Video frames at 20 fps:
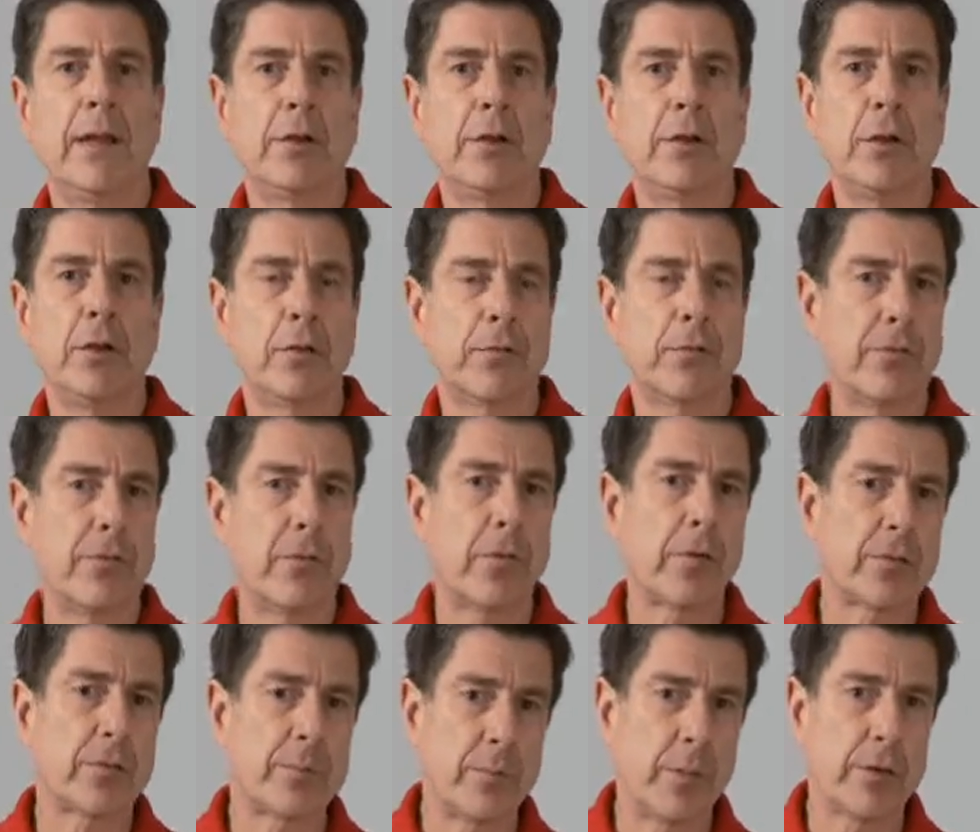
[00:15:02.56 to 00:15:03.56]
that your
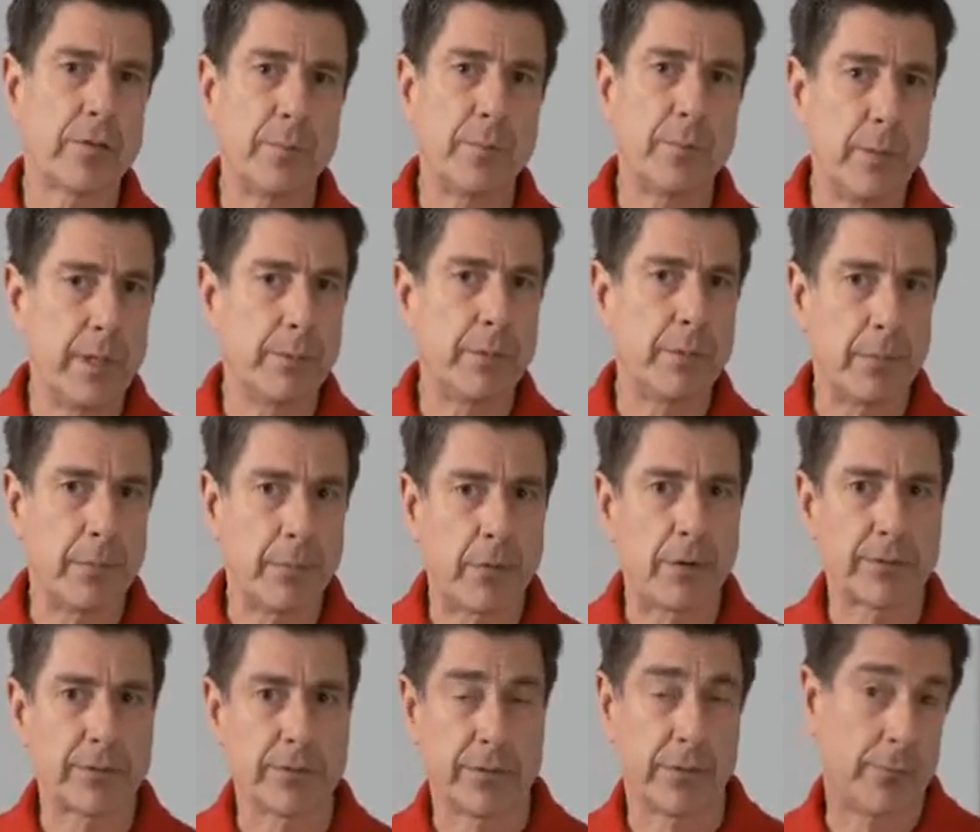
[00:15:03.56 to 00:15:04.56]
force must be
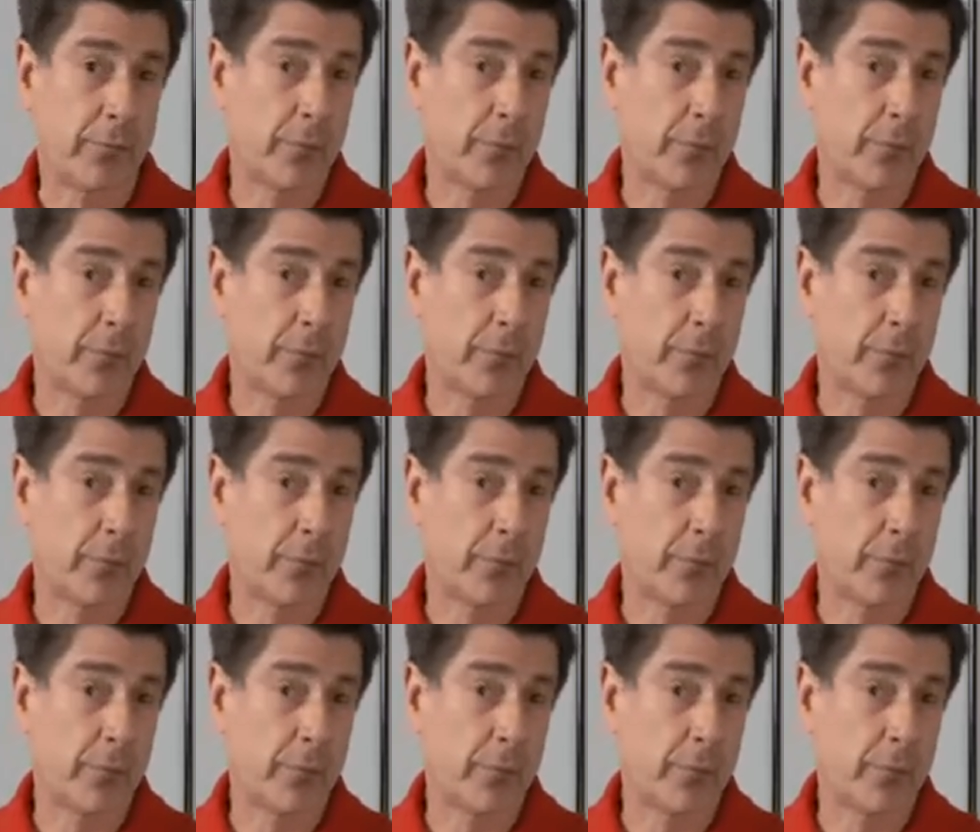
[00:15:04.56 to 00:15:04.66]
proportionate.